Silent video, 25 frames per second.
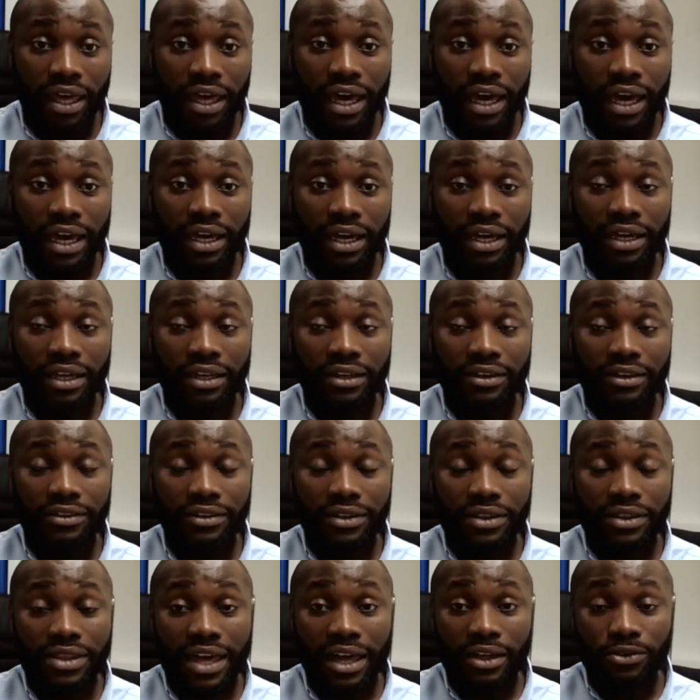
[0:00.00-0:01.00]
and
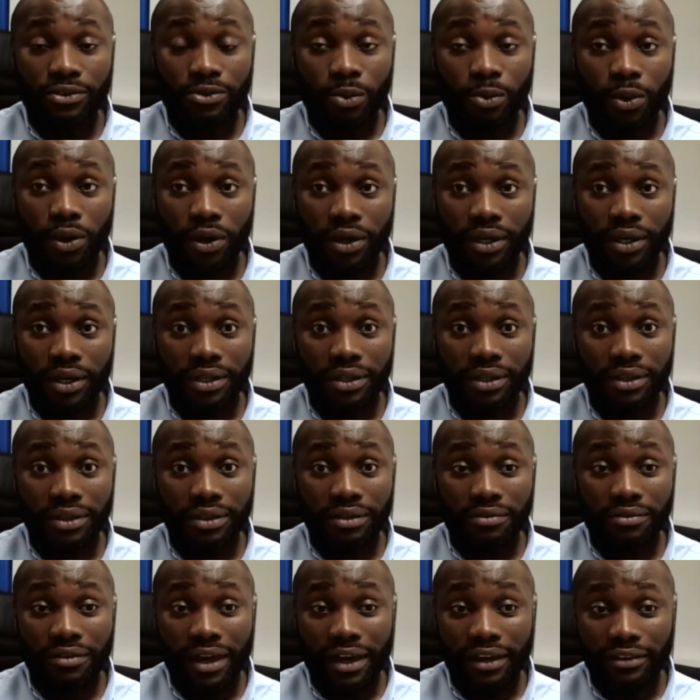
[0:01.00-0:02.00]
that's why
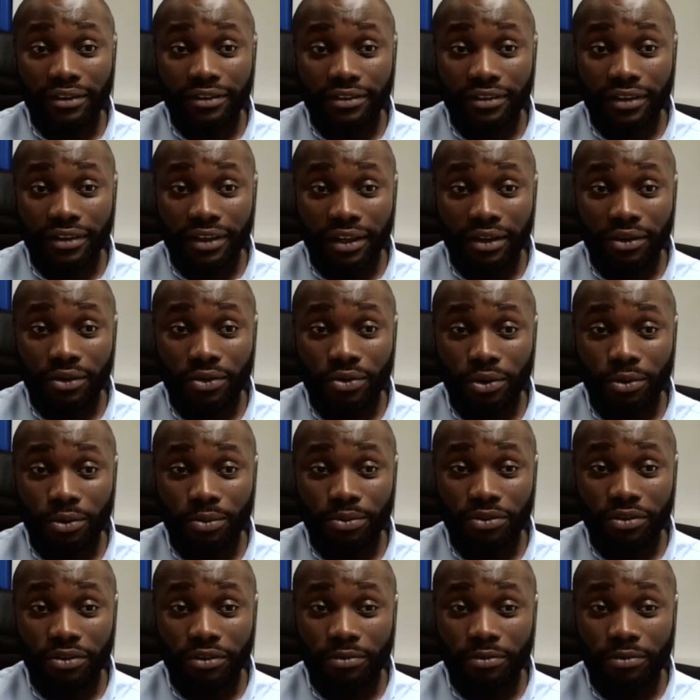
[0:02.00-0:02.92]
the vaccine groups